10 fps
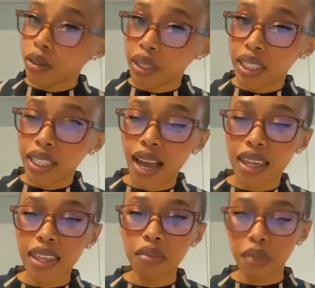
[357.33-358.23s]
Literally,
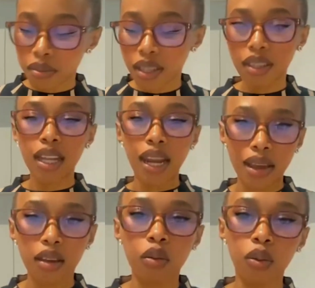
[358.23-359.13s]
I think maybe the
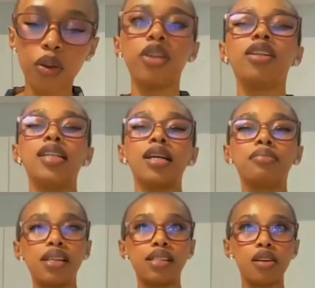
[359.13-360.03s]
like word is
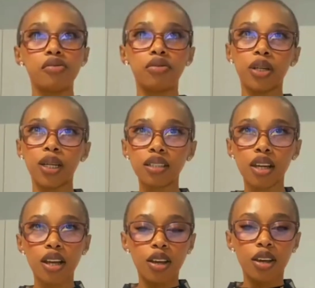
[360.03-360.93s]
like my safe word.
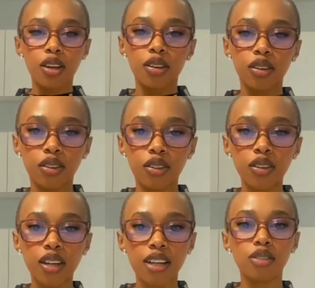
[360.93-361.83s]

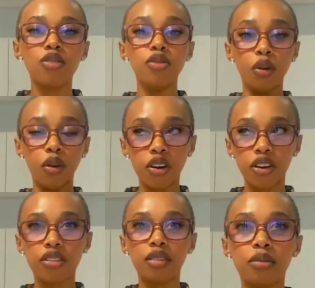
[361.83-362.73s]
Do you guys know
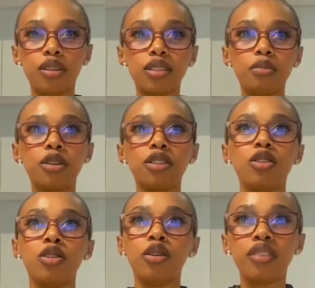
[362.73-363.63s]
that when someone
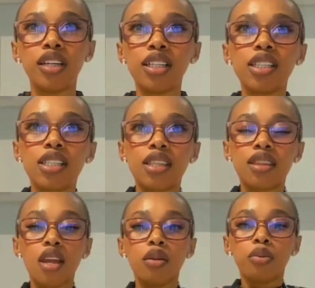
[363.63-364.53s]
is
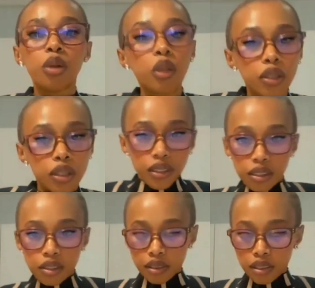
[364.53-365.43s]
nervous, they will,